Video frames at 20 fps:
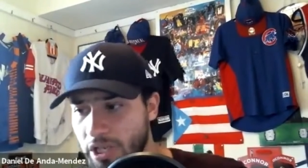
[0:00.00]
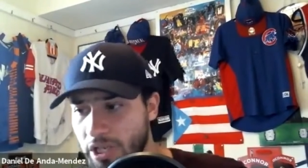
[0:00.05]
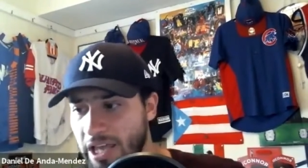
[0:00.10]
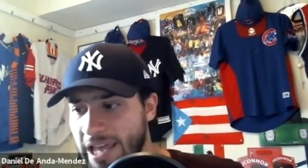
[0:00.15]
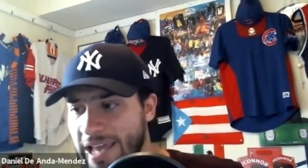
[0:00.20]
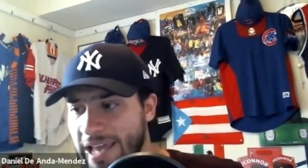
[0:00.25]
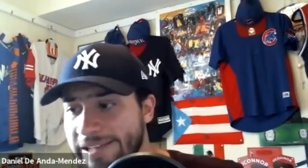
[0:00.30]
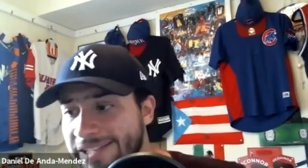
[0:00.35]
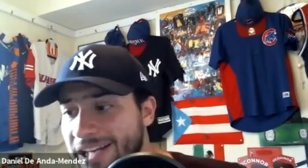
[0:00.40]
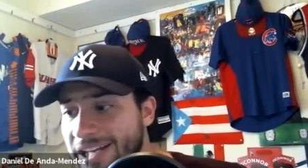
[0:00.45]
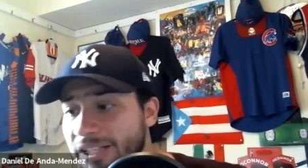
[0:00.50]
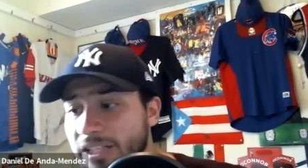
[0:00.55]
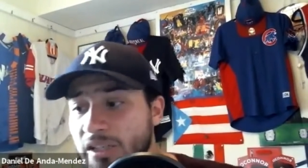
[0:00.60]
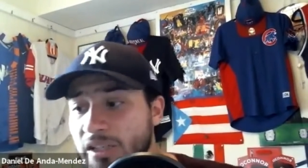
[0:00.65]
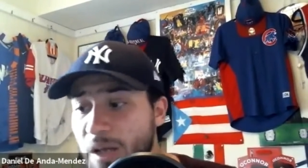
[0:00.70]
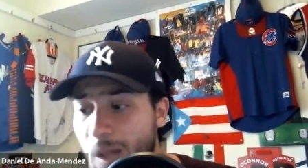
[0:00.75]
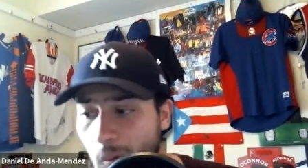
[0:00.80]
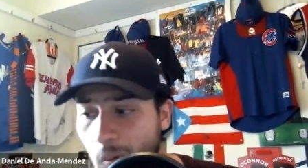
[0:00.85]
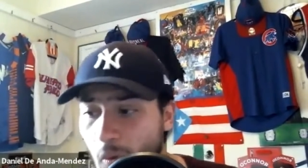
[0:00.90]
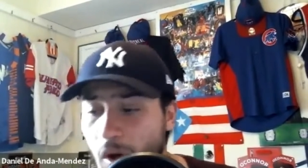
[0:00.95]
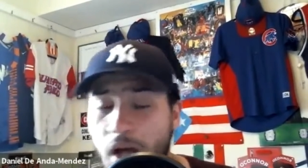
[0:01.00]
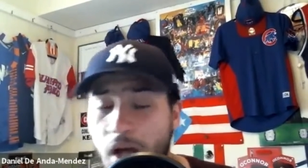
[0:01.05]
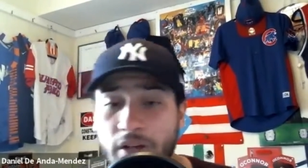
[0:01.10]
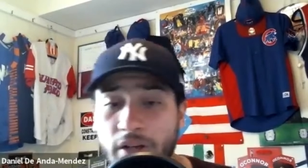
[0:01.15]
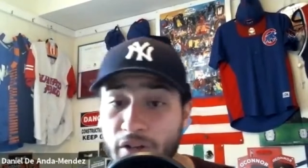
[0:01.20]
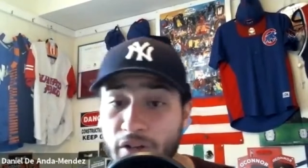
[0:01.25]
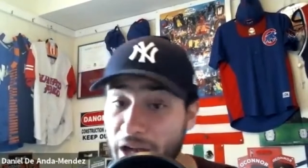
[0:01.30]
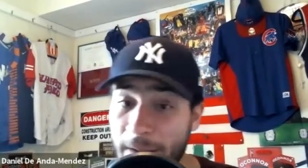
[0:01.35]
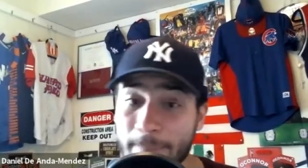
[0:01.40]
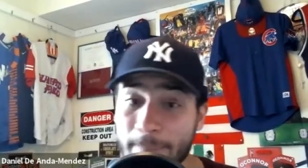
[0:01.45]
and Toddy Juan
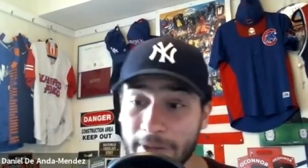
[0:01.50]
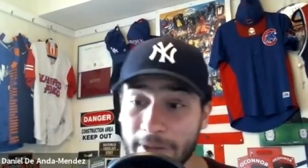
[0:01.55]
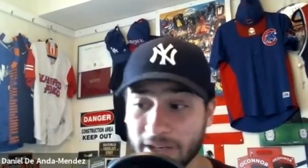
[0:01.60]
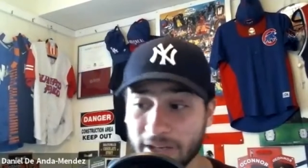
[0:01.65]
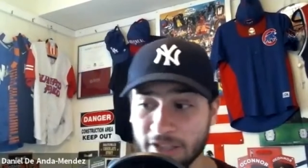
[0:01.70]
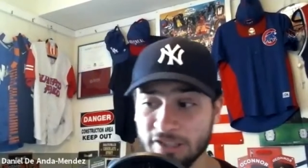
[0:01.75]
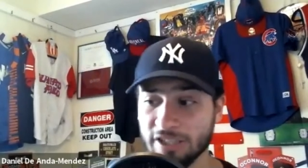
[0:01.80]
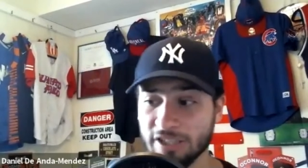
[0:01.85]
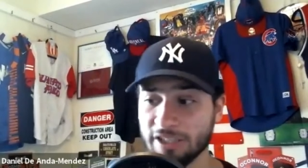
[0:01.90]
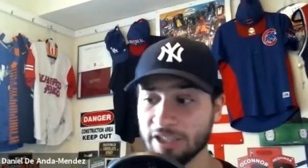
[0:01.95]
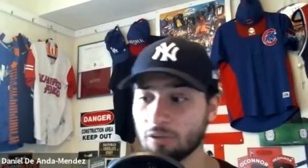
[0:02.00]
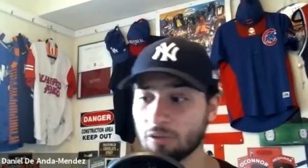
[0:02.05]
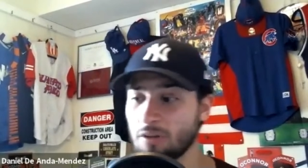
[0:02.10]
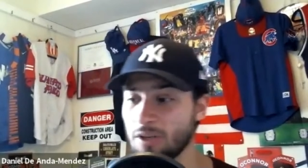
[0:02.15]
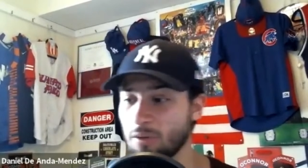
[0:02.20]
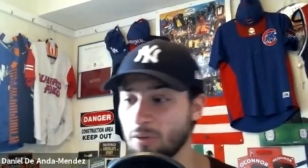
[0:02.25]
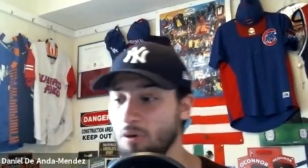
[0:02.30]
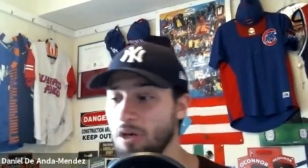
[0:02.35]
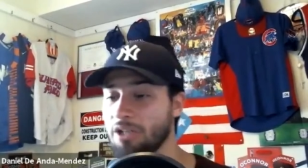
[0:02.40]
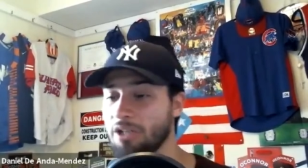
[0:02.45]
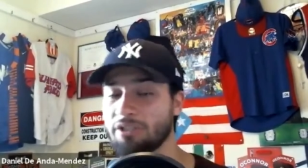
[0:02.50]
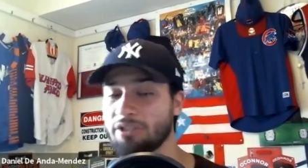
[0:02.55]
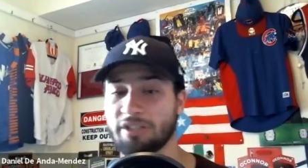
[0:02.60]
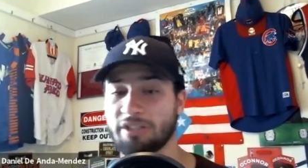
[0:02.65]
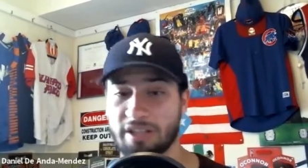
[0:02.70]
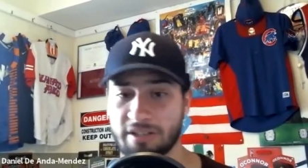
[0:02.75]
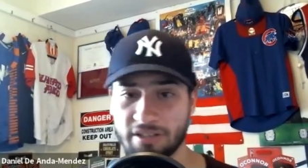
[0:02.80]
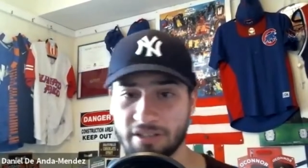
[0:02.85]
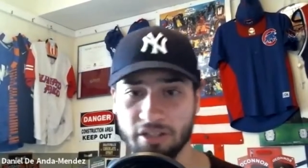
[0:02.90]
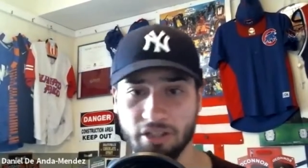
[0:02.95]
Walker. I'm big on Toddy Juan Walker.
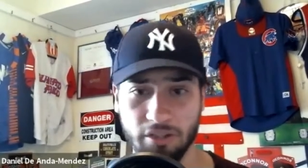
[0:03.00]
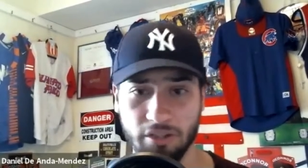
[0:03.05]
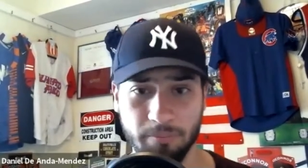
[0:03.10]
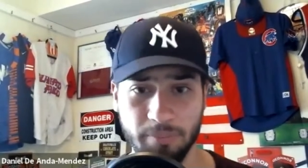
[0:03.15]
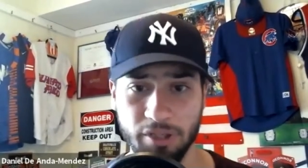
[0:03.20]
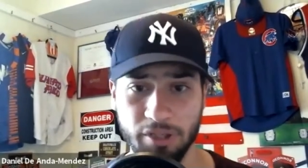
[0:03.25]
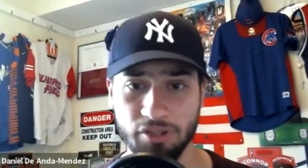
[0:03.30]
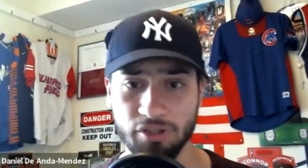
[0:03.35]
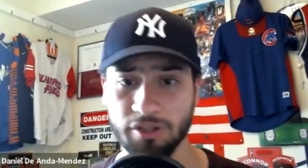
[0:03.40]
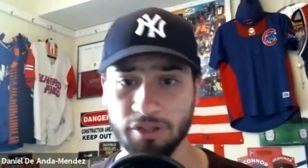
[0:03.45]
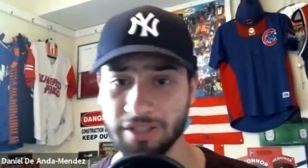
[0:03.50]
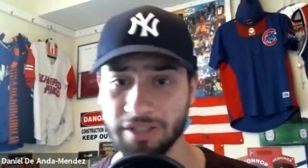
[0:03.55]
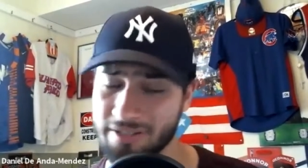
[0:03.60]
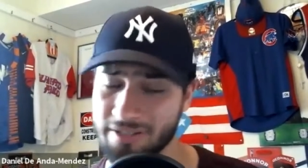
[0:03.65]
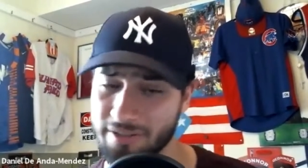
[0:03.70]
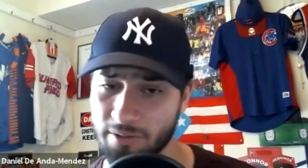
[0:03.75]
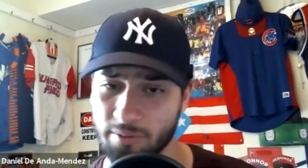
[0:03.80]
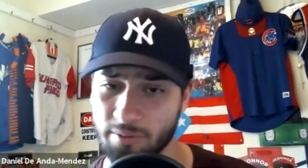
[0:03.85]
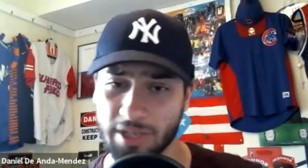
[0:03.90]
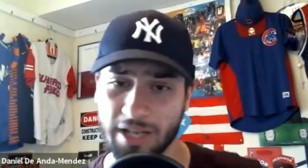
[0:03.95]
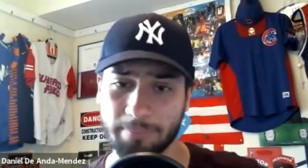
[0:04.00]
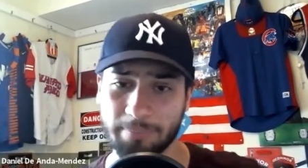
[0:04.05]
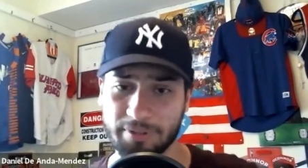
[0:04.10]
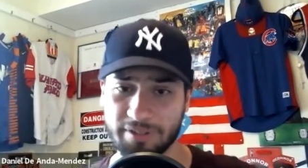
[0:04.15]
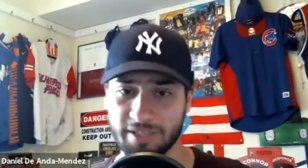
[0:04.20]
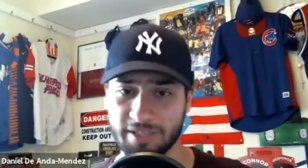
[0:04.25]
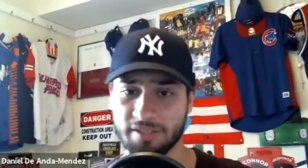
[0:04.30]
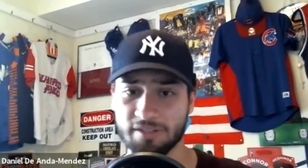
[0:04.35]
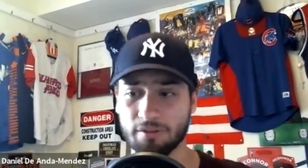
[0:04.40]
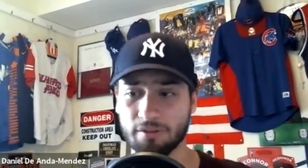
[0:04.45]
He's a good pitcher, and he's still got
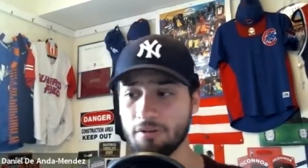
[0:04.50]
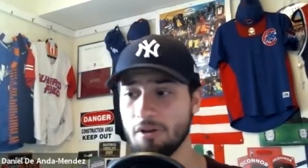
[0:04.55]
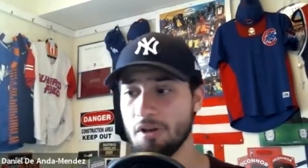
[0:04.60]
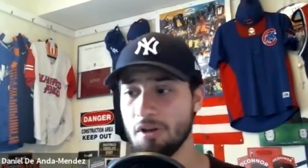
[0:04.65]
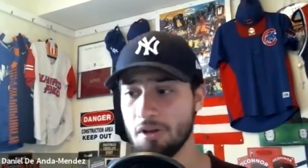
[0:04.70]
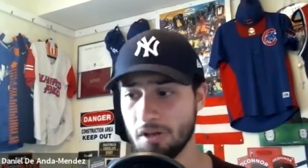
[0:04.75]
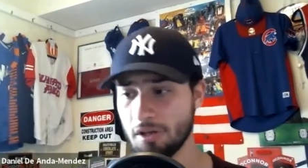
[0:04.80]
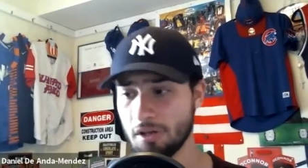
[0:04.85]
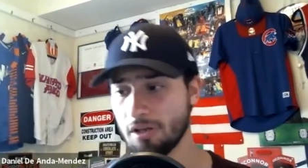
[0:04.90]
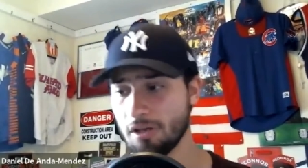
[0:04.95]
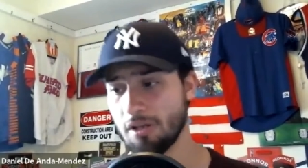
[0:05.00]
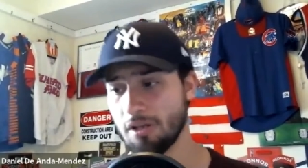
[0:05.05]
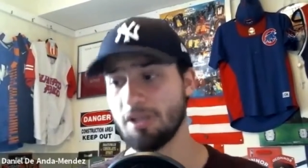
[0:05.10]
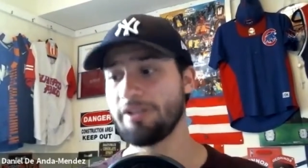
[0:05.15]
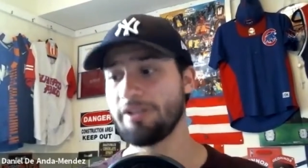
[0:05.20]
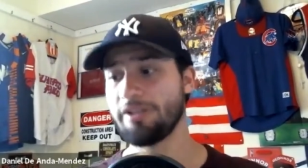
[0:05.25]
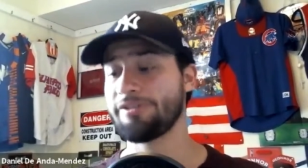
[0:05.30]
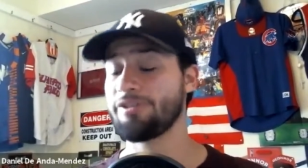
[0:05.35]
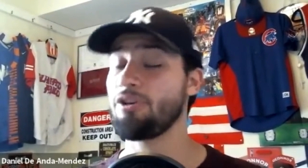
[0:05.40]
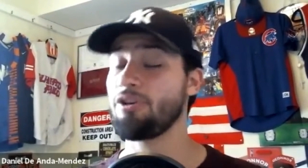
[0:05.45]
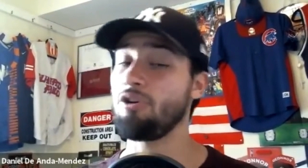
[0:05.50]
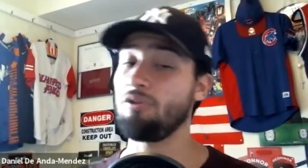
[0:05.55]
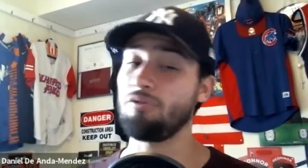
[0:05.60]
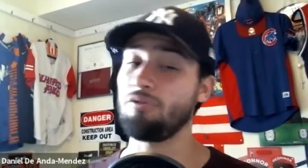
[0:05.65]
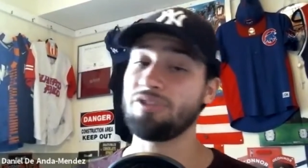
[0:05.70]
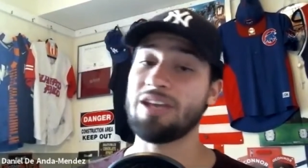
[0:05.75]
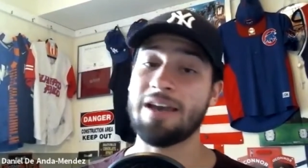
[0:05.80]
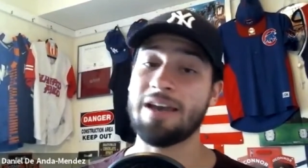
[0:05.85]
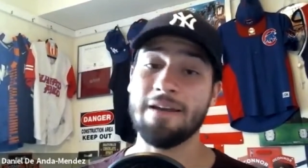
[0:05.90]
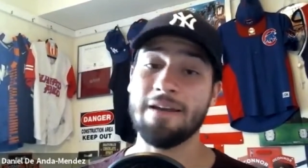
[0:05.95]
potential. So
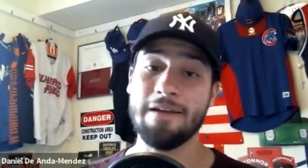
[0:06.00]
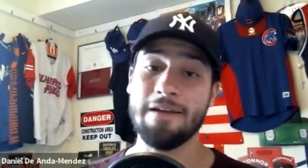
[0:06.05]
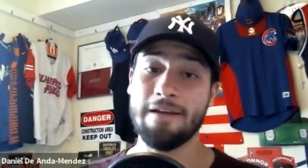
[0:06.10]
yeah.